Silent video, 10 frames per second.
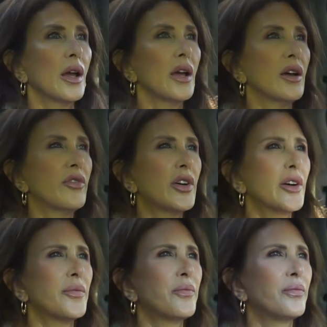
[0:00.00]
I have
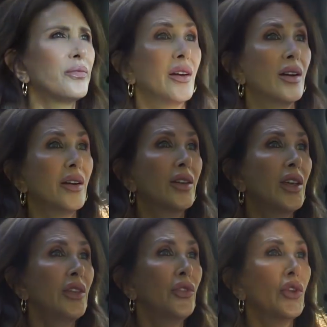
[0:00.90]
a, a
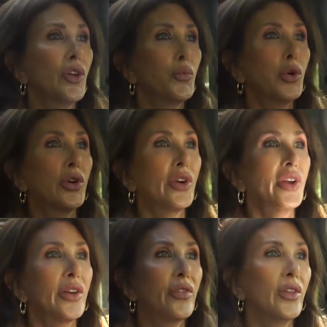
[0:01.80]
quince
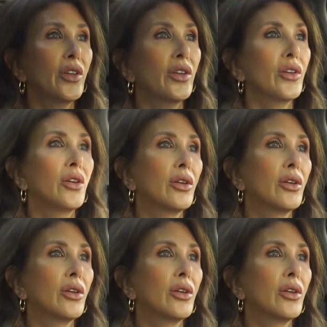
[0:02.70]
party, I think.